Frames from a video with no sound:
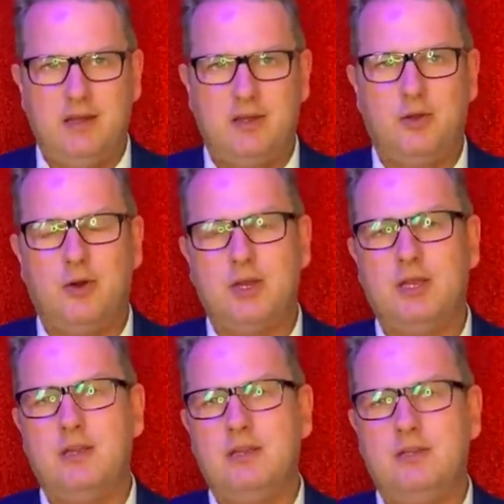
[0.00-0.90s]

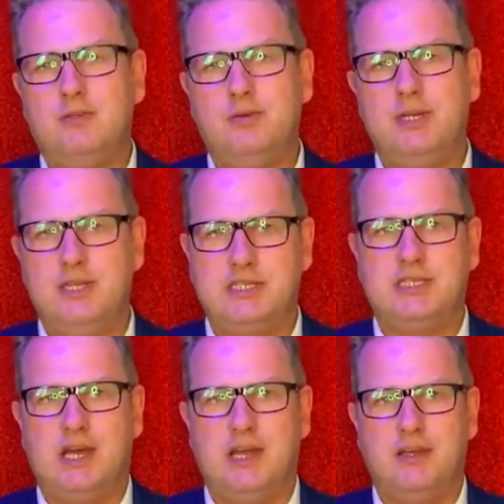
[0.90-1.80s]
according to an
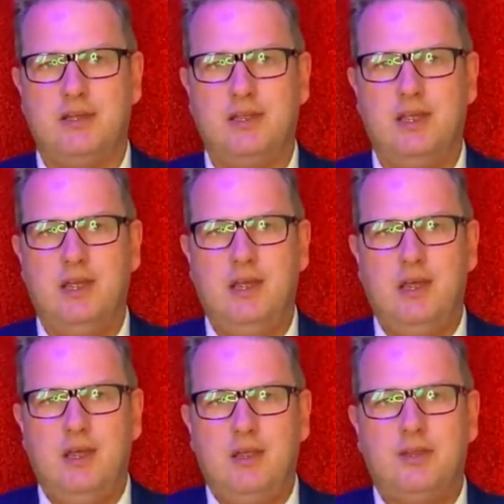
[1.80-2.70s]
insider.
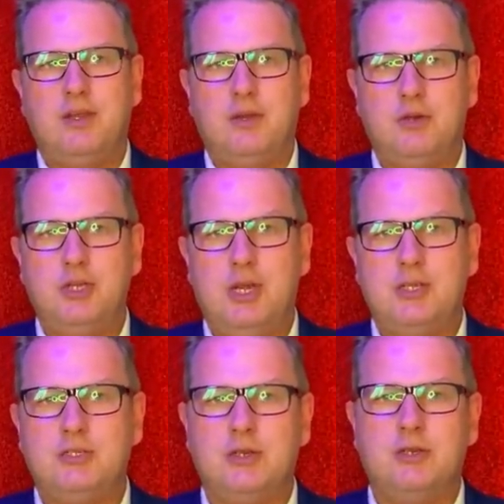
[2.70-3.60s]
The
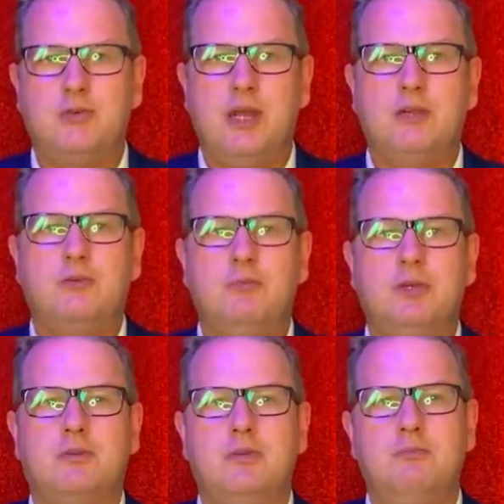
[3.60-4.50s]
negotiations on a trade
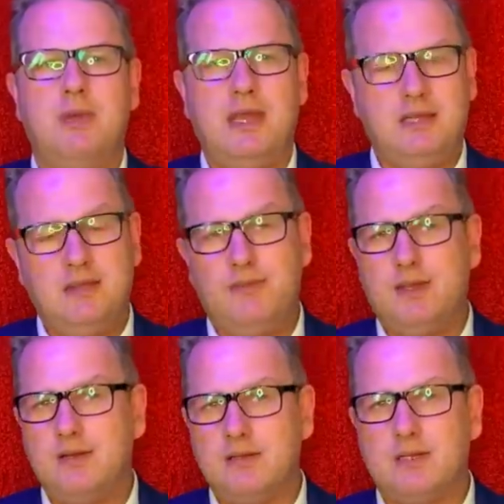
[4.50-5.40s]
agreement remain
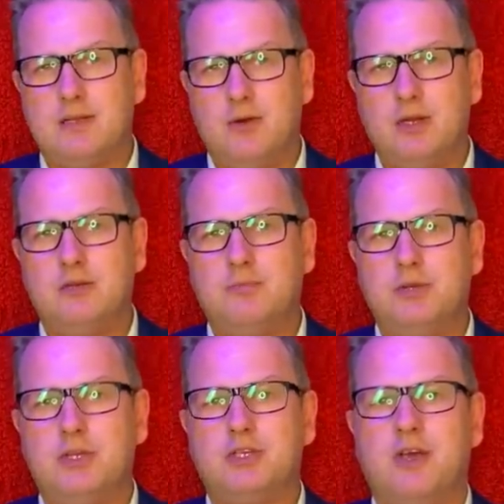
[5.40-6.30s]
difficult, according to
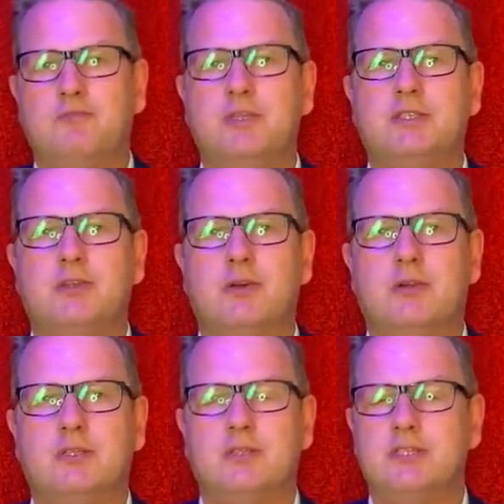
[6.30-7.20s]
British government
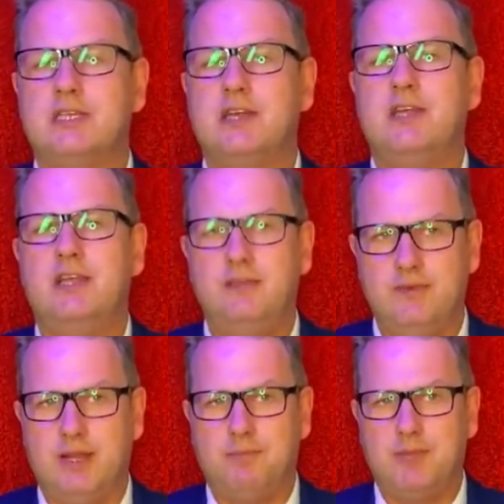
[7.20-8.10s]
circles on Sunday
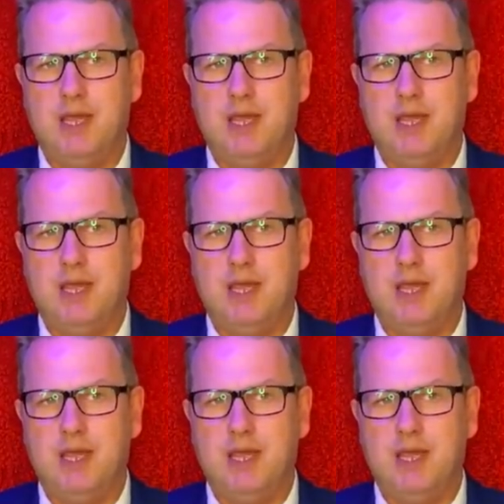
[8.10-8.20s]
evening.